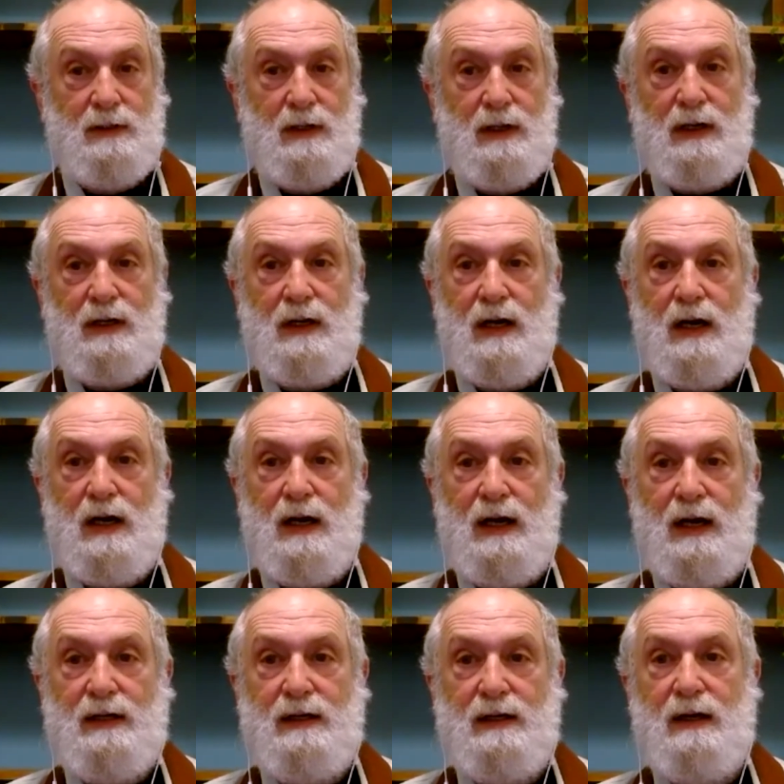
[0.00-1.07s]
A
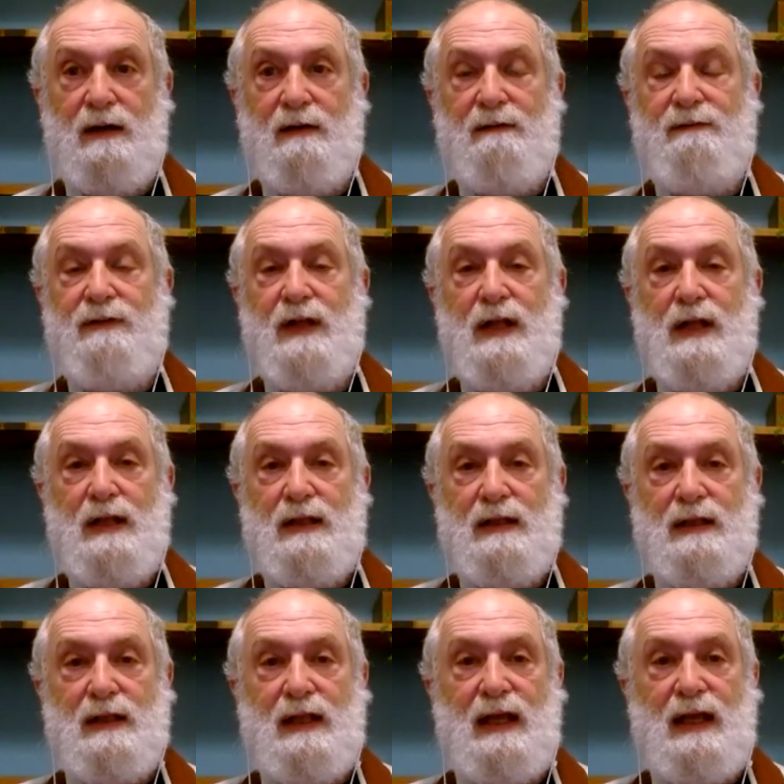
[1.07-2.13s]
kind of
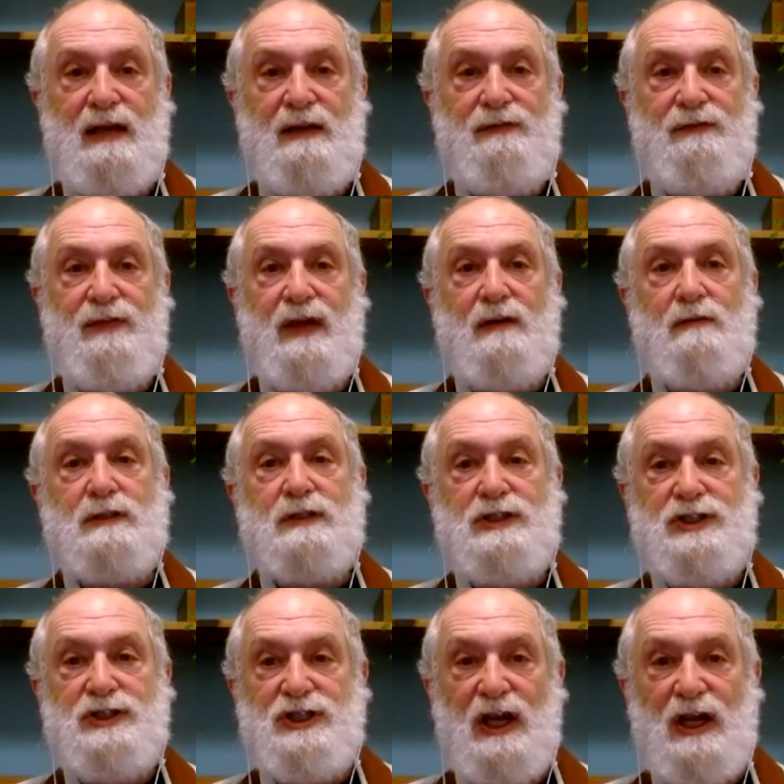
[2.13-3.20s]
life that was
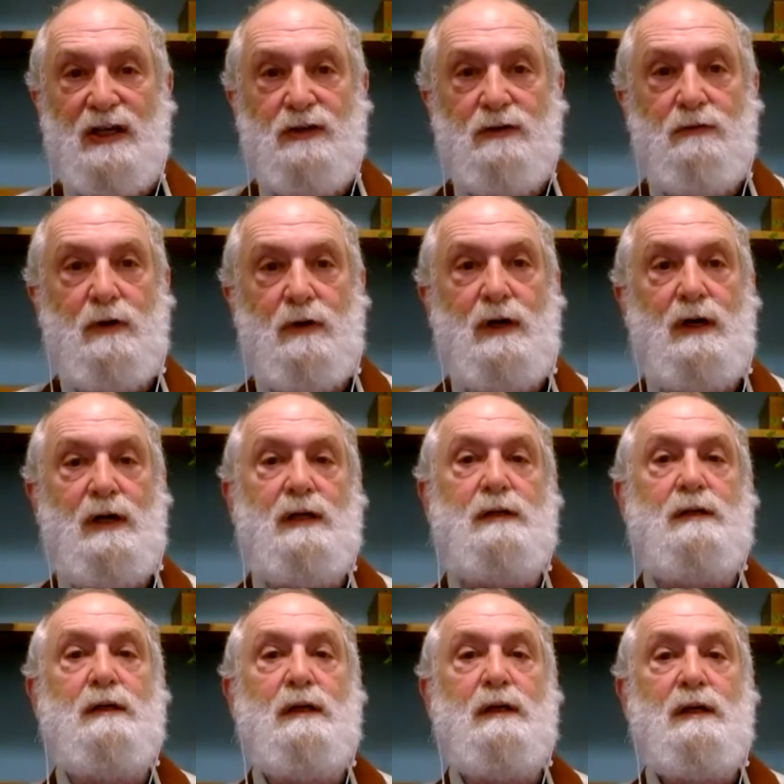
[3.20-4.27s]

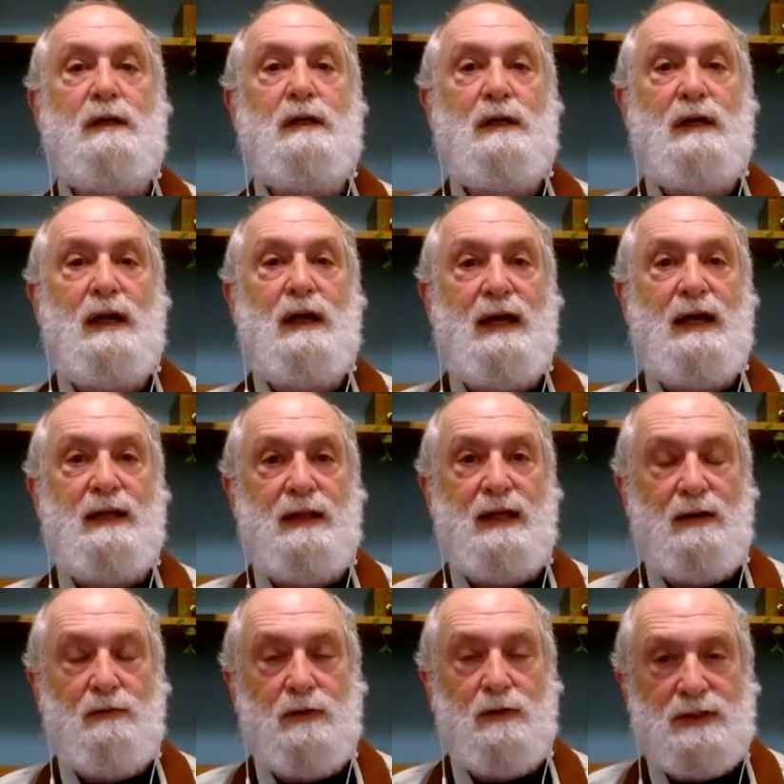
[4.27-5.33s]
genuine and
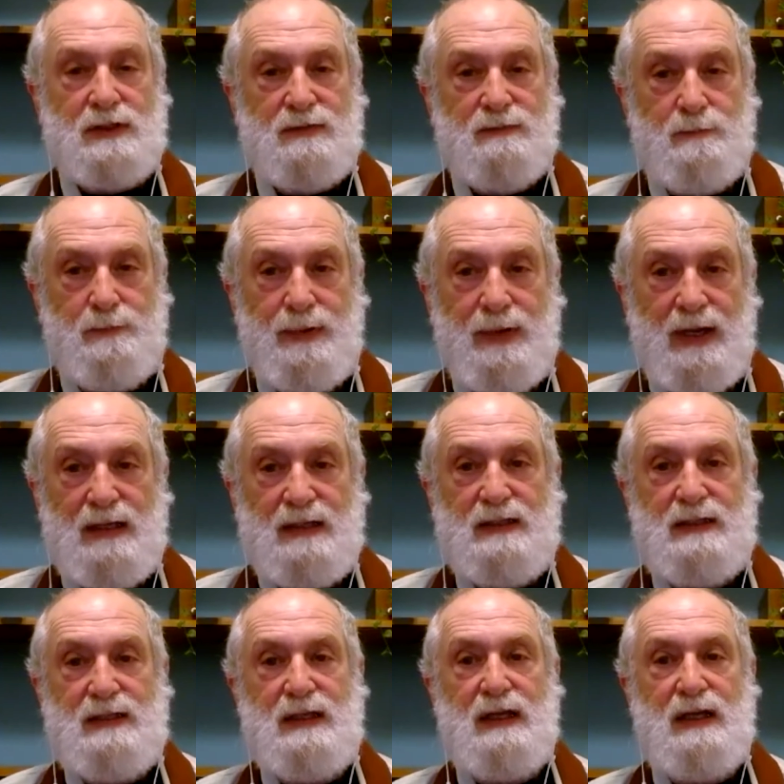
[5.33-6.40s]
that was
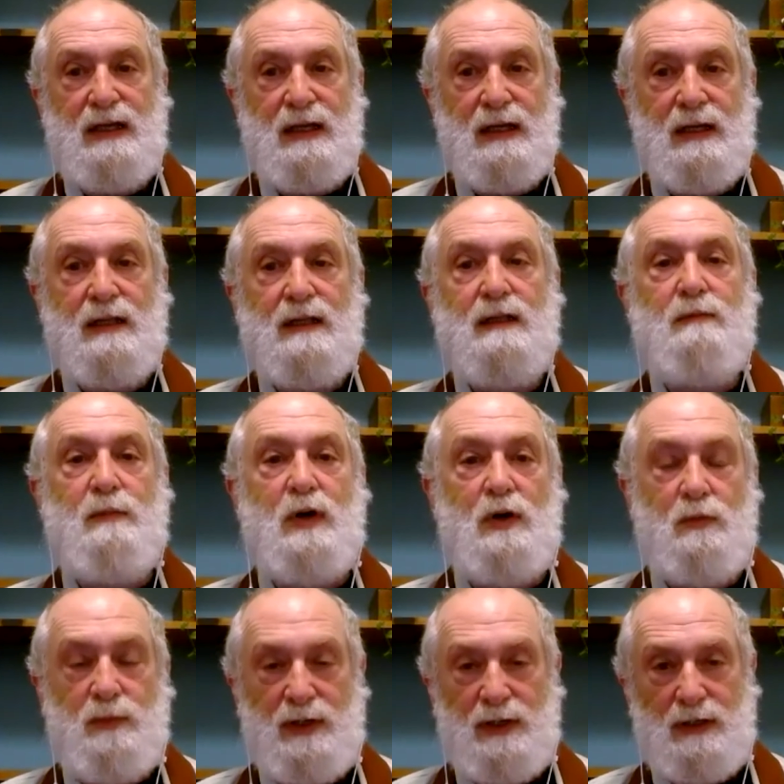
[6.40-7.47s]
based in the
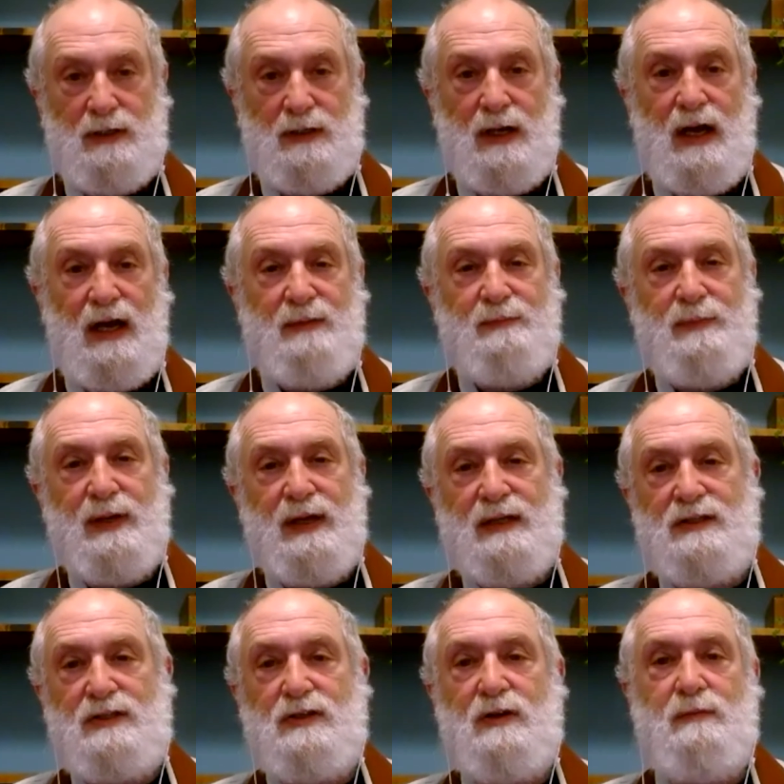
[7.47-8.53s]
moment, not
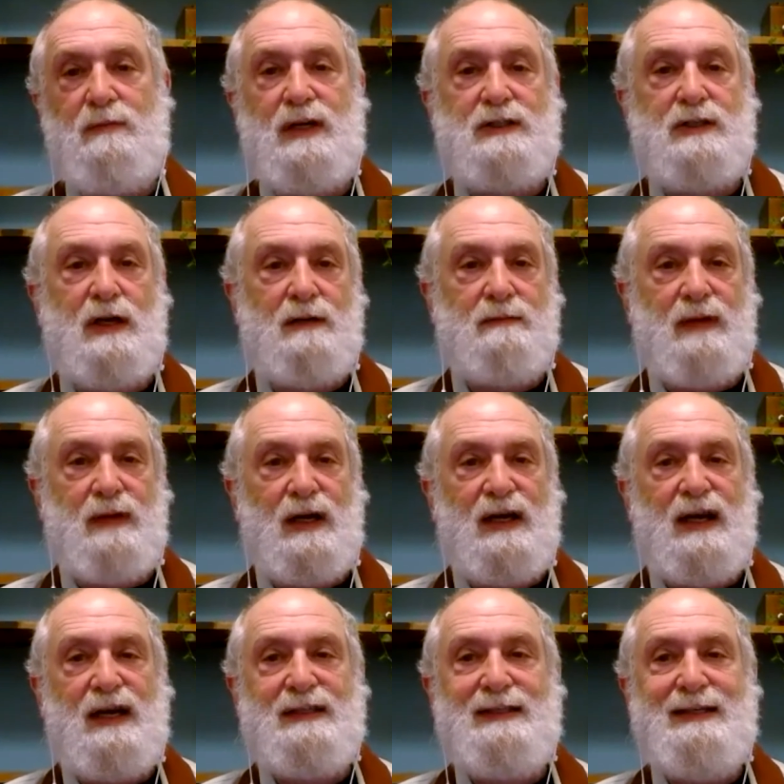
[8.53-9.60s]
based so much on my
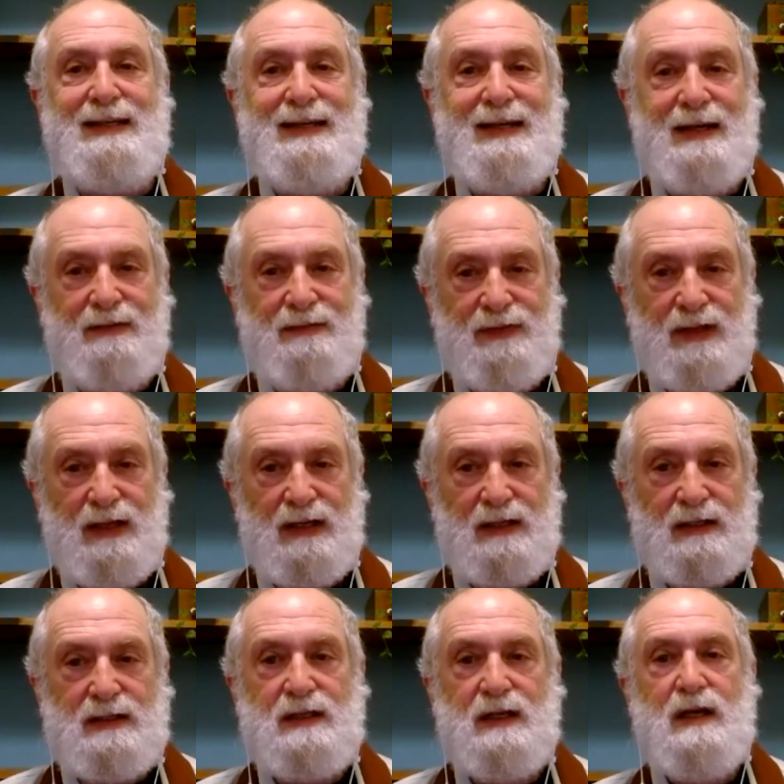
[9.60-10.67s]
idea of
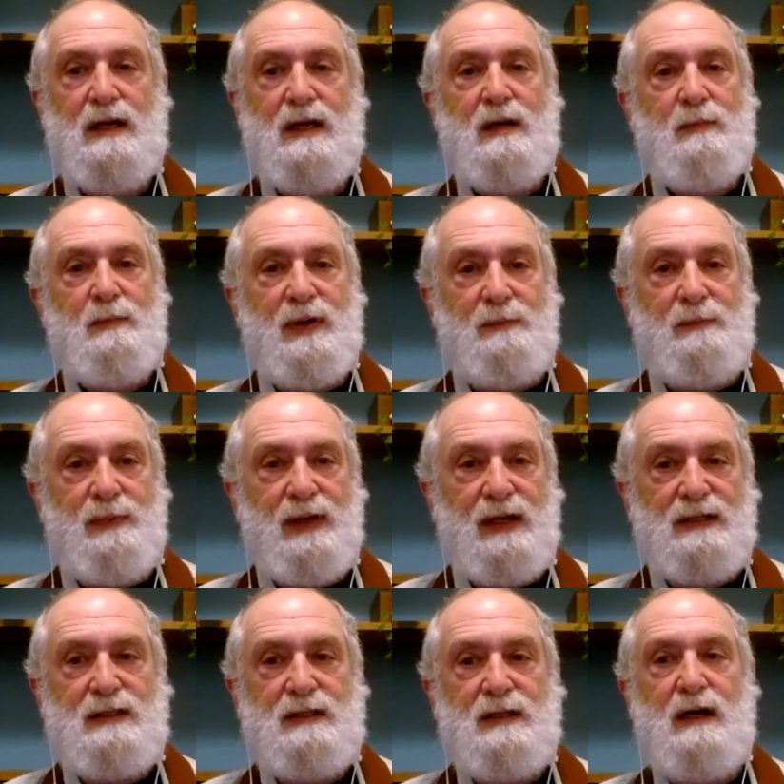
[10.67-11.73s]
things, but
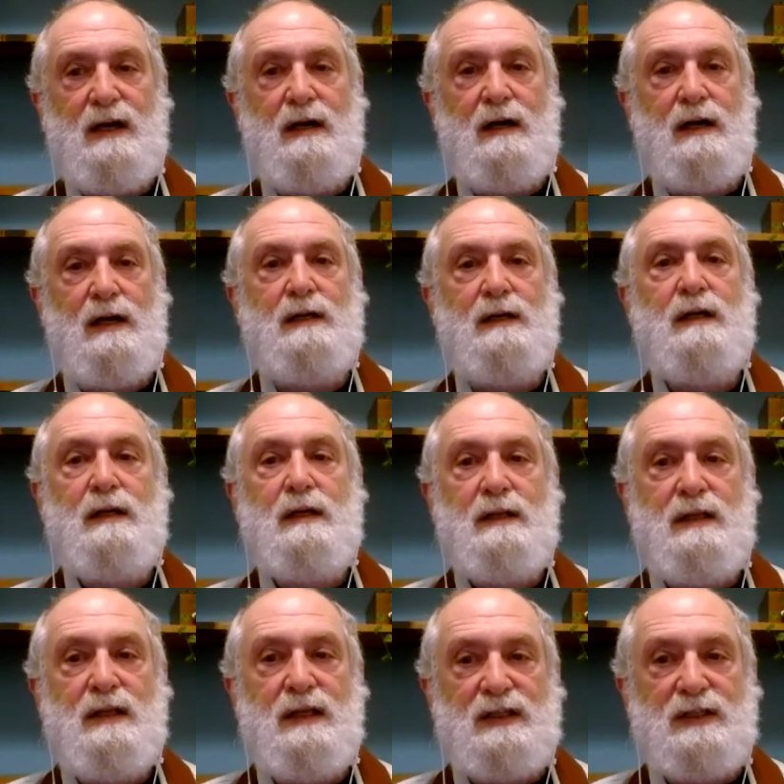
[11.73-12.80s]
based on
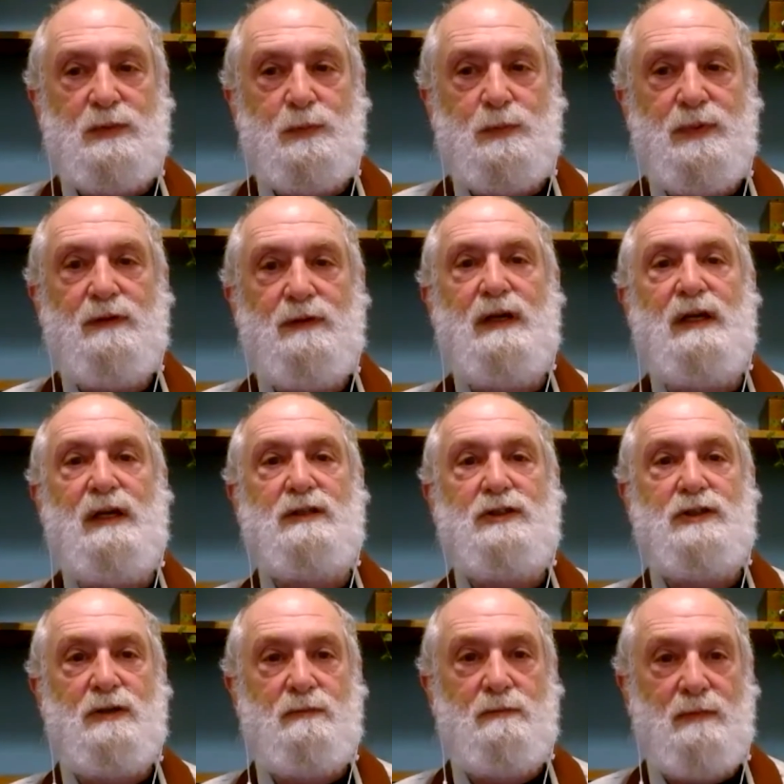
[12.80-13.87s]
the
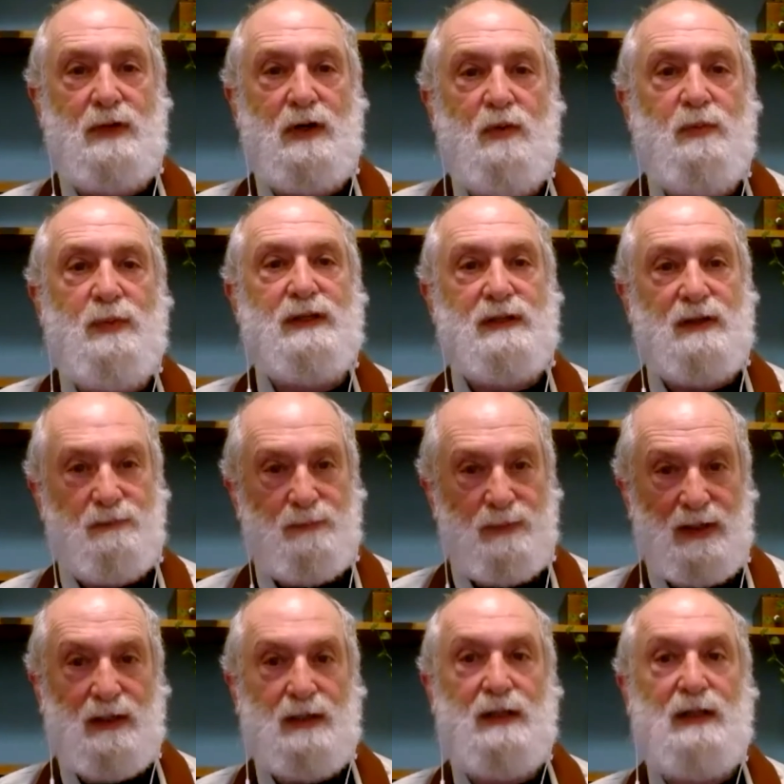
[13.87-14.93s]
experiential moment of
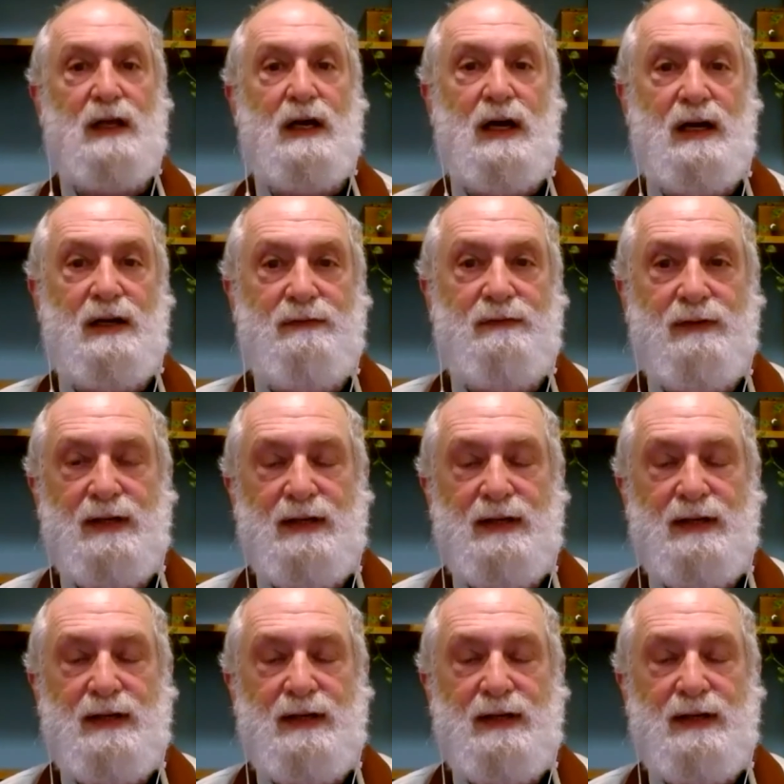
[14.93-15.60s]
being alive.